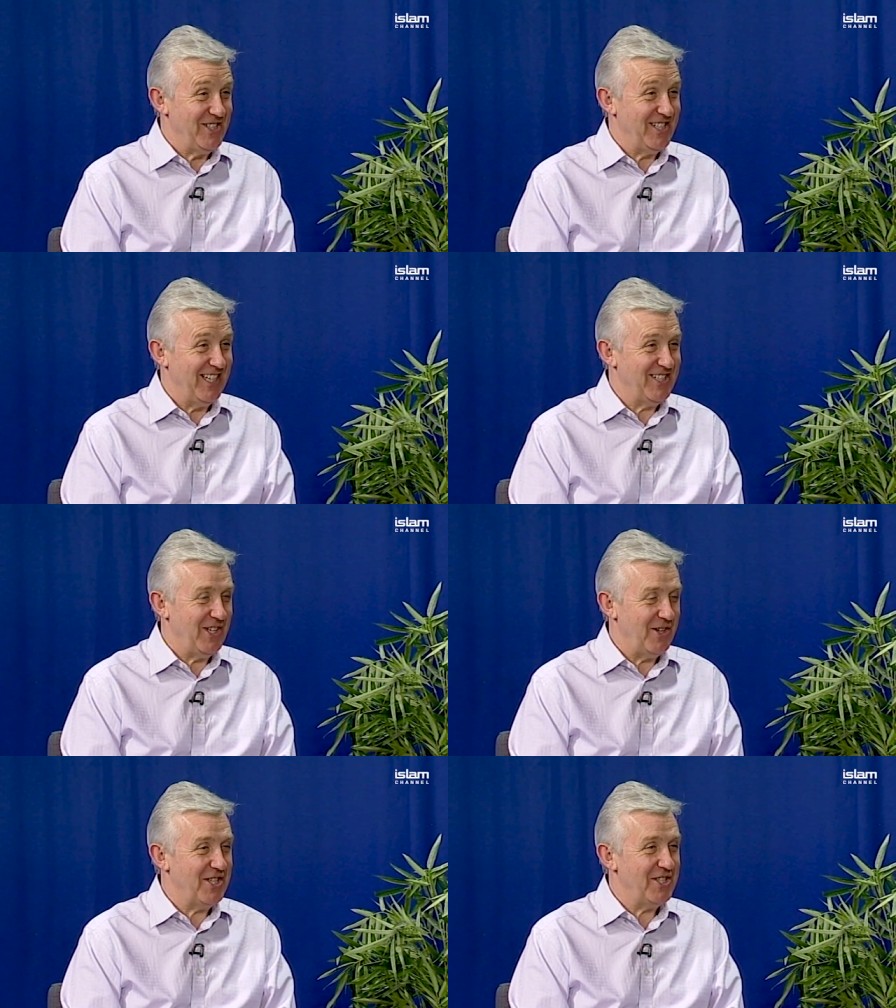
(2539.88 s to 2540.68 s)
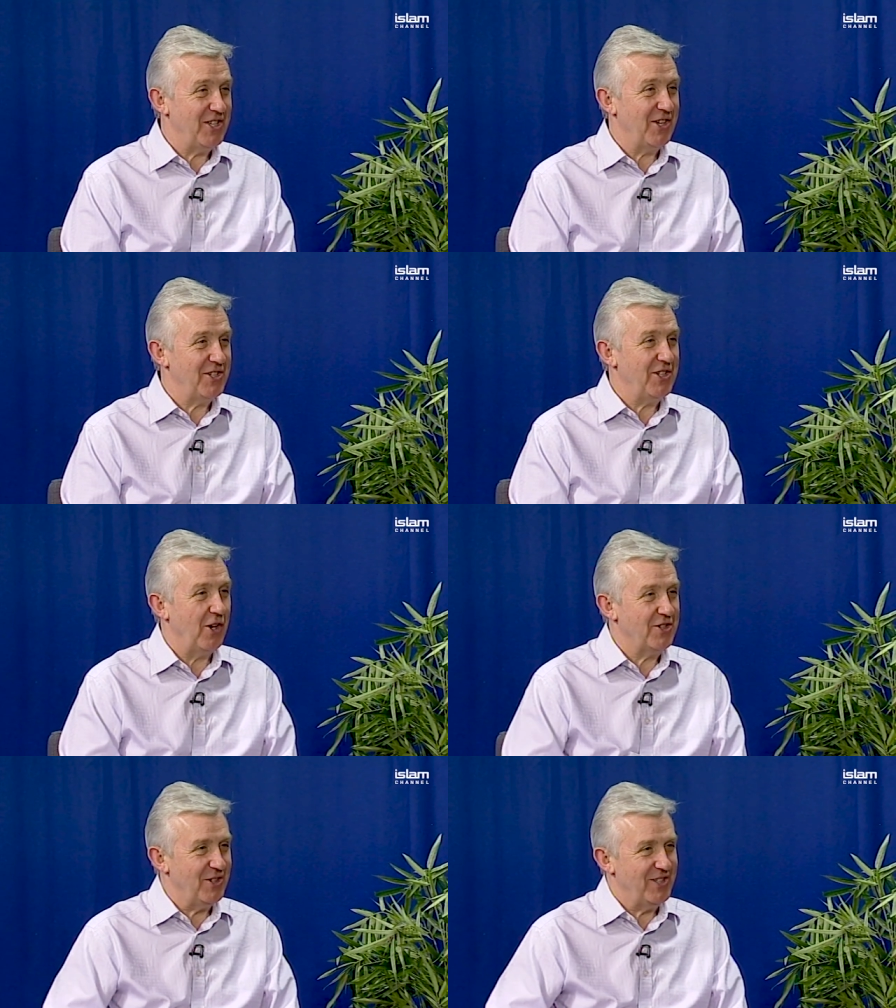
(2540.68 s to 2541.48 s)
isn't yeah. it? So it's, yeah. it's not, not and too
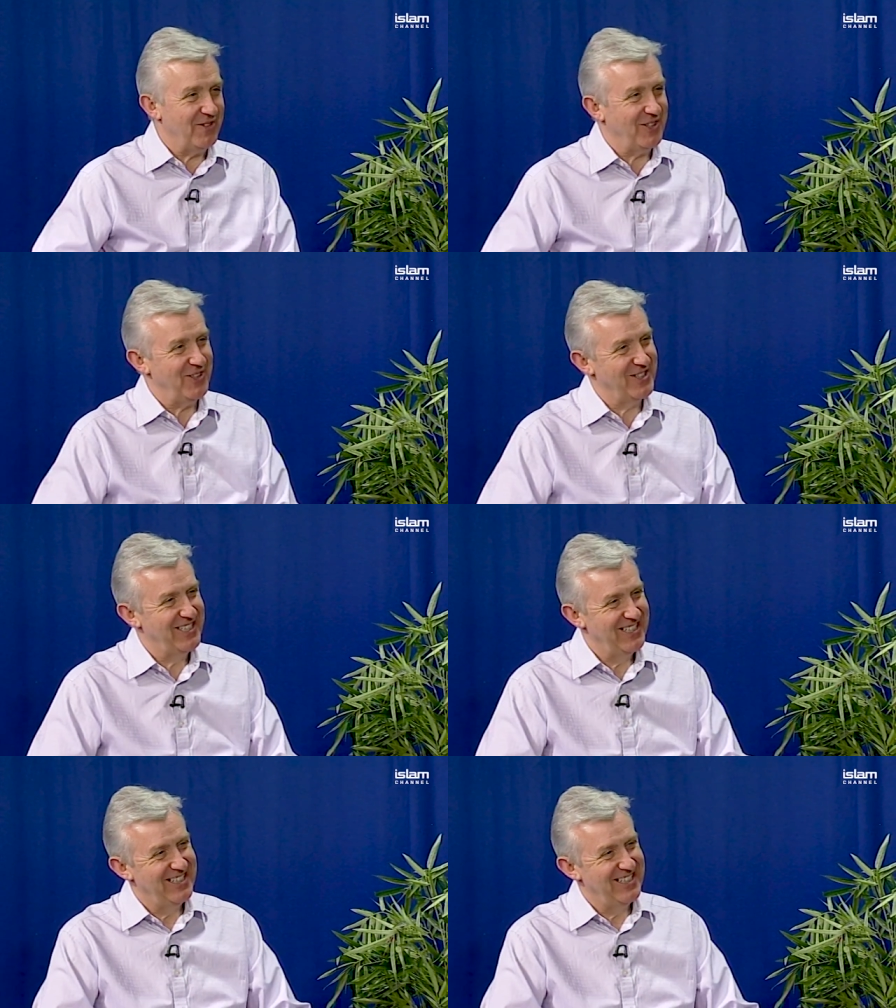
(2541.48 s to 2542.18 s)
difficult. And then once people